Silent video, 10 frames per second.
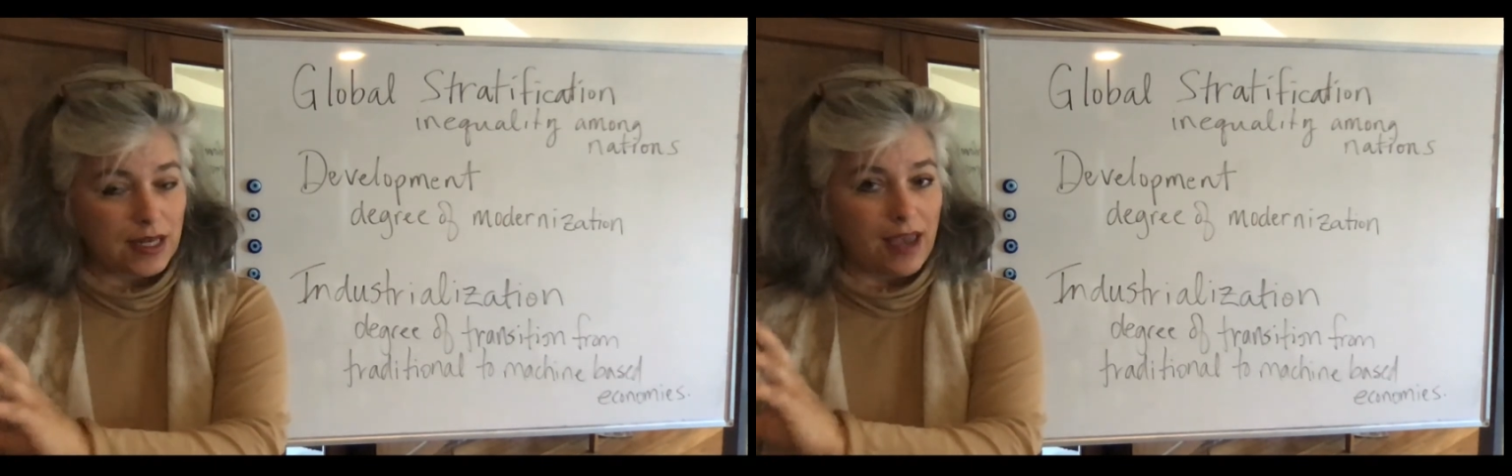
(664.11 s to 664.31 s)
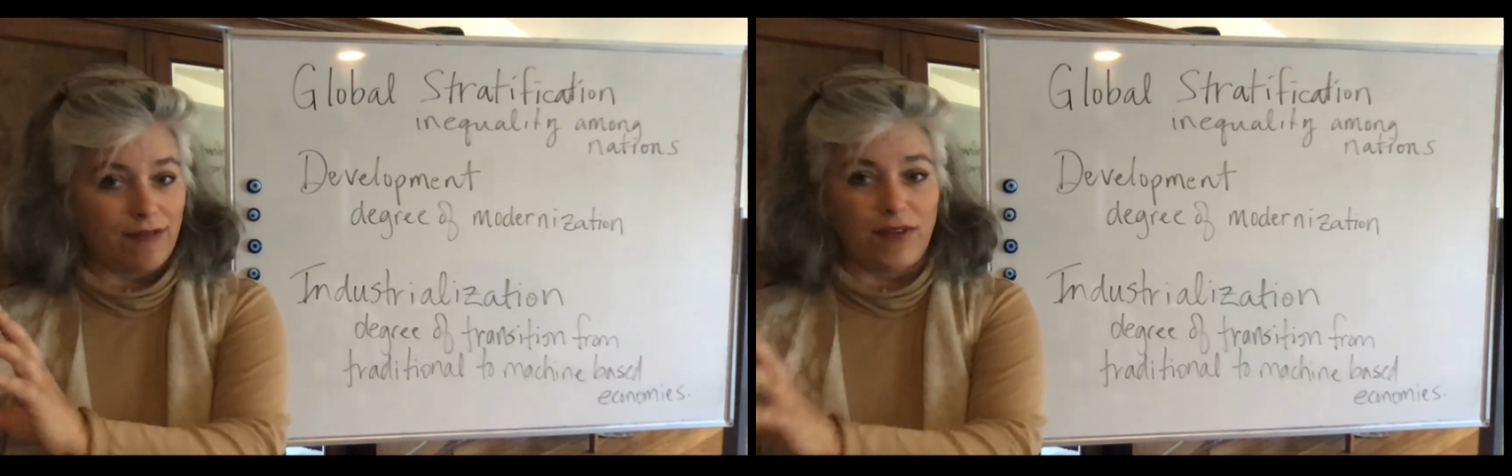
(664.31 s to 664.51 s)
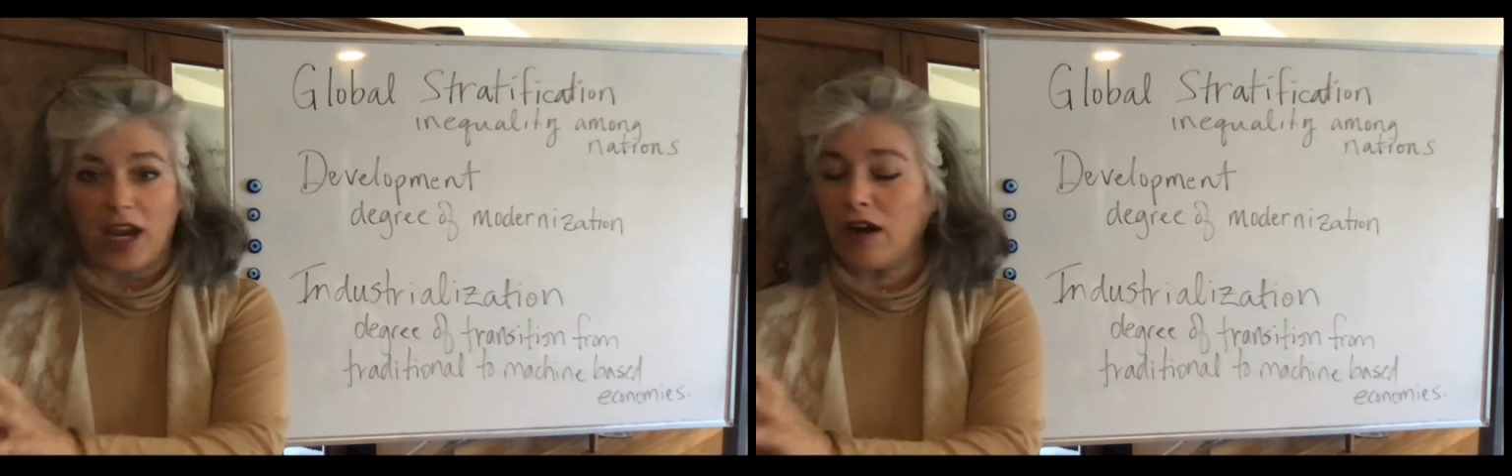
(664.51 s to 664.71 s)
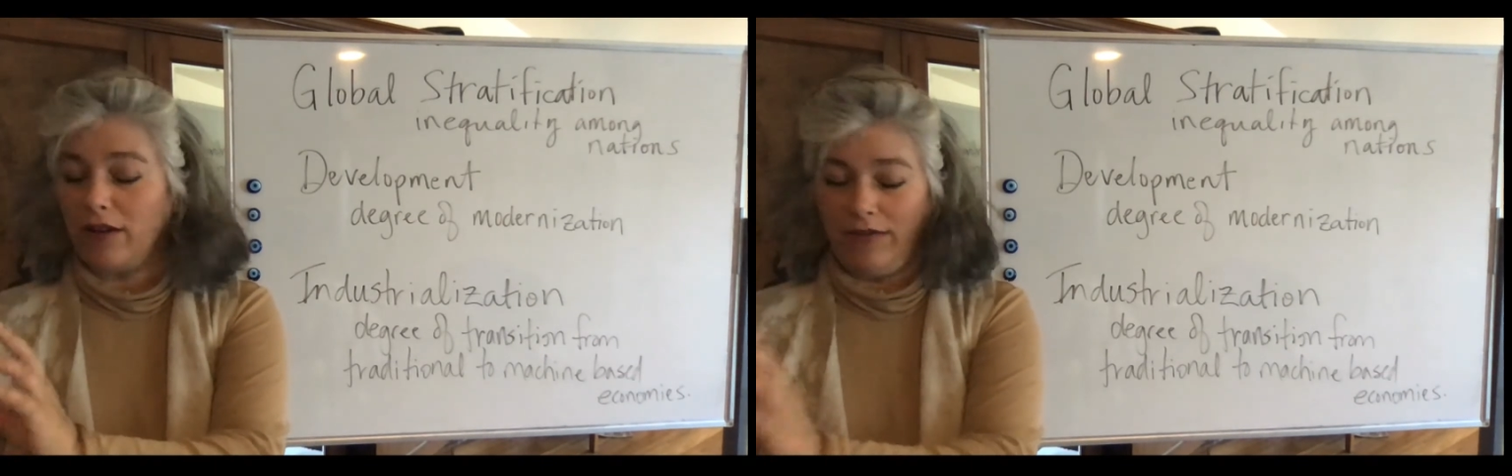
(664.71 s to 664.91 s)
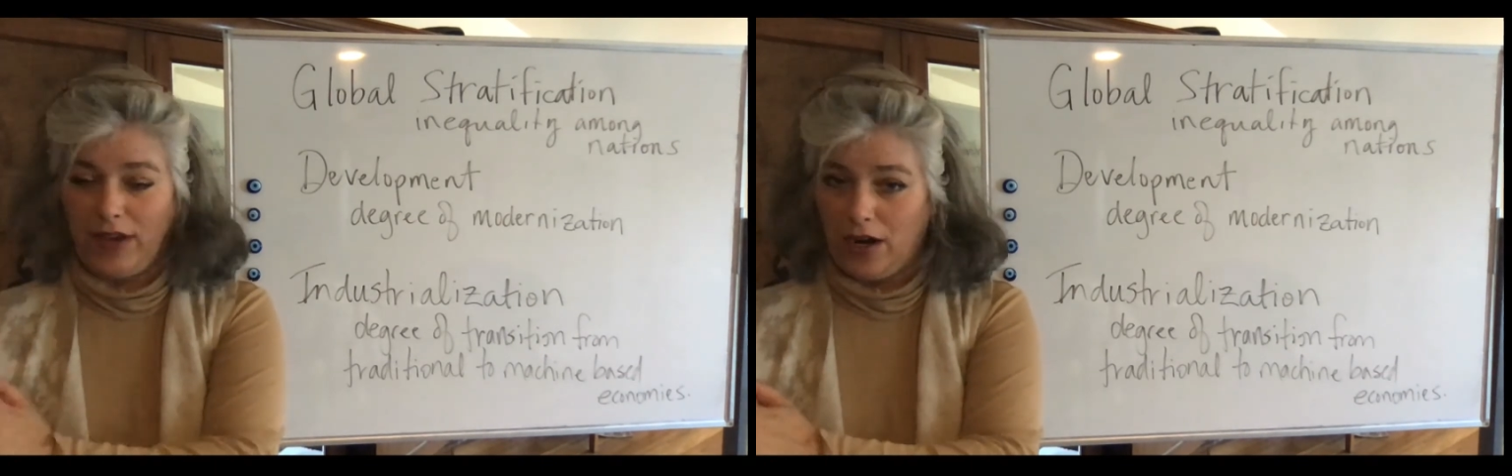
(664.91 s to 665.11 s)
a
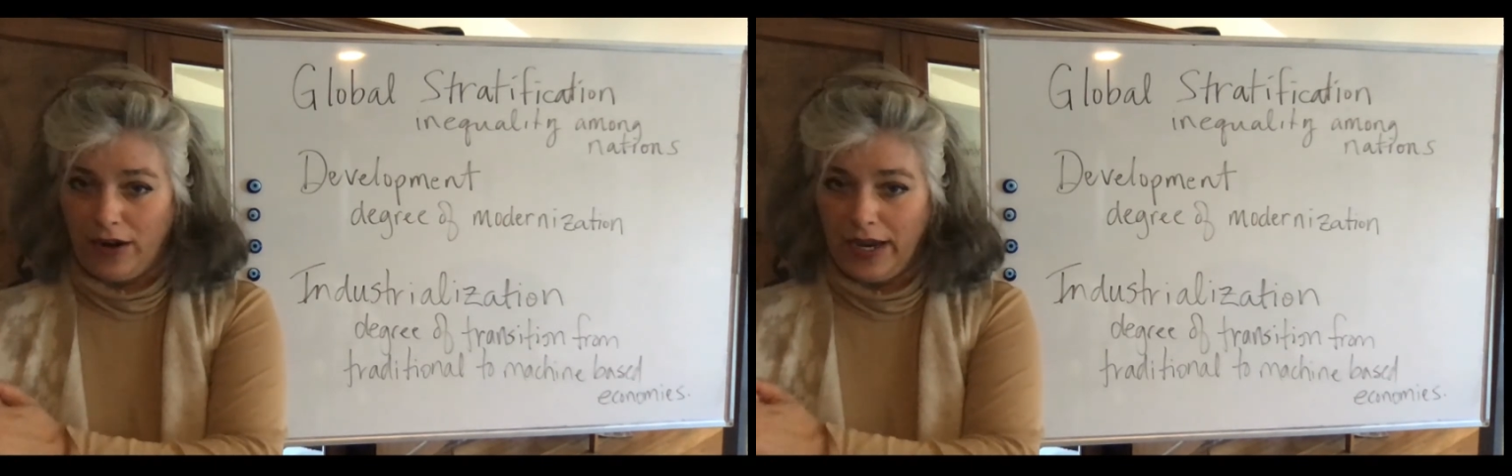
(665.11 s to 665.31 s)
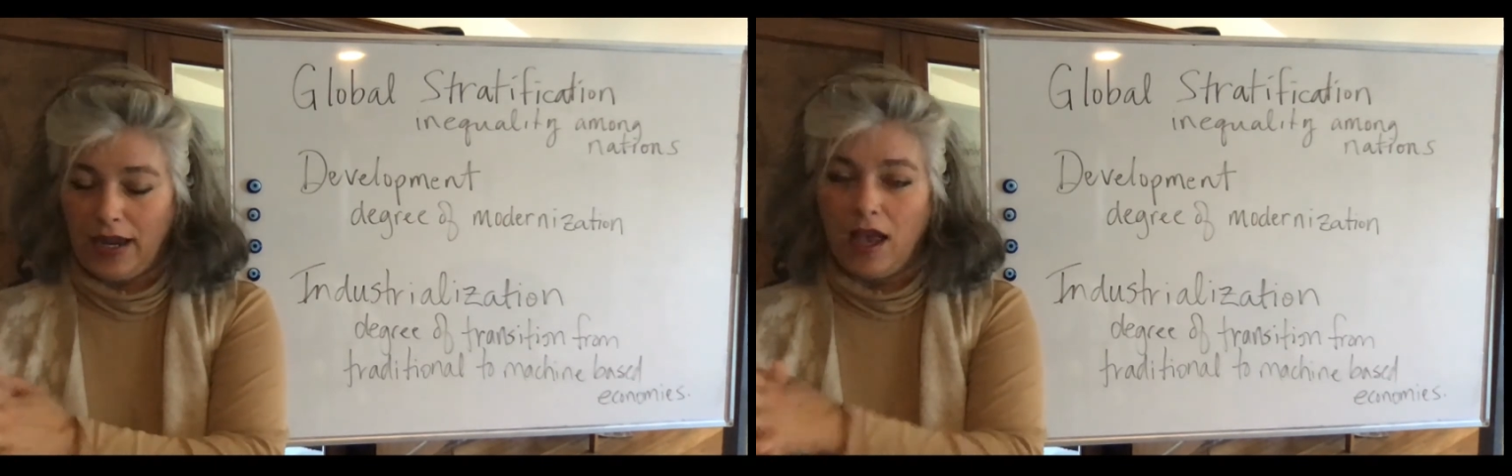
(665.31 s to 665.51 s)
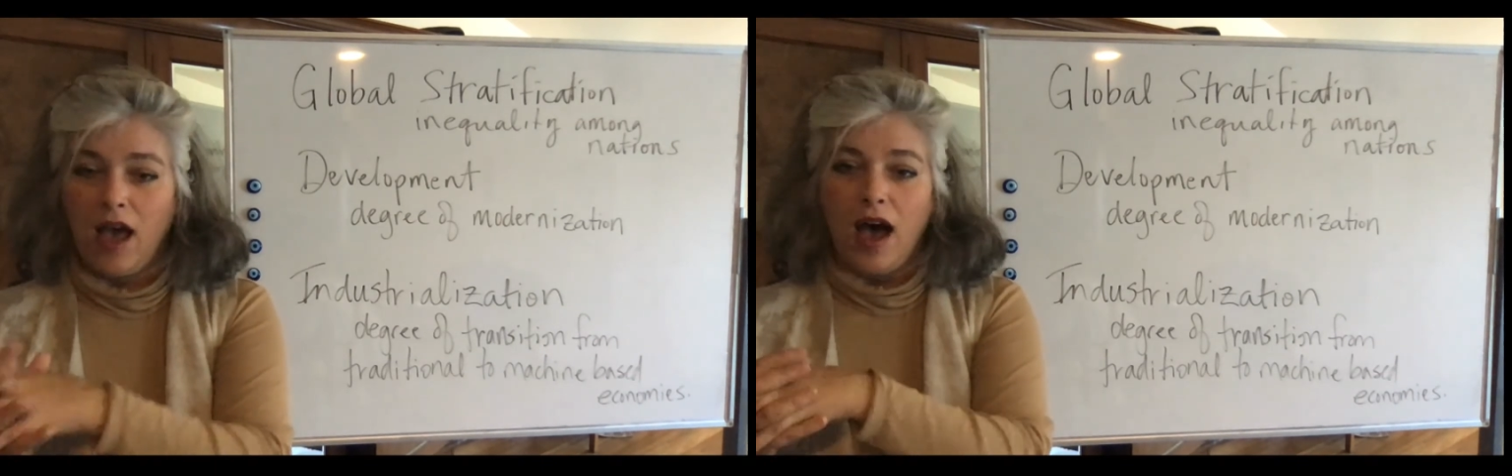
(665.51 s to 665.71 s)
very, very